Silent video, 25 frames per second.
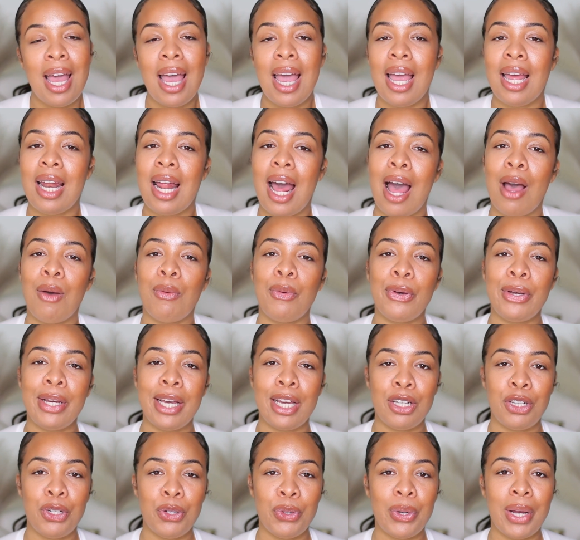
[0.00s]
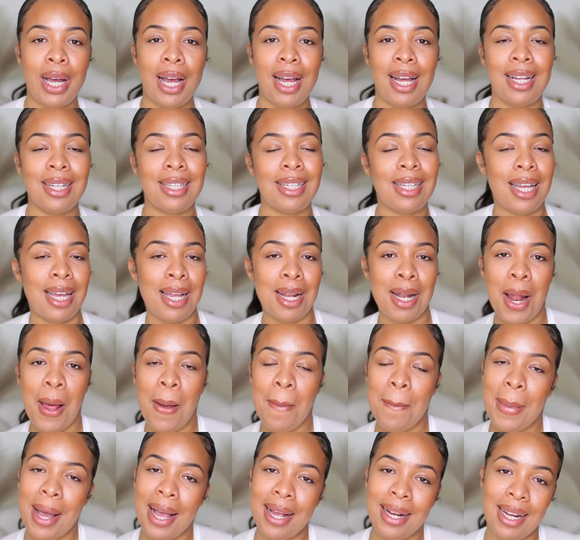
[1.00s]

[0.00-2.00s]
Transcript: and I will catch you guys in my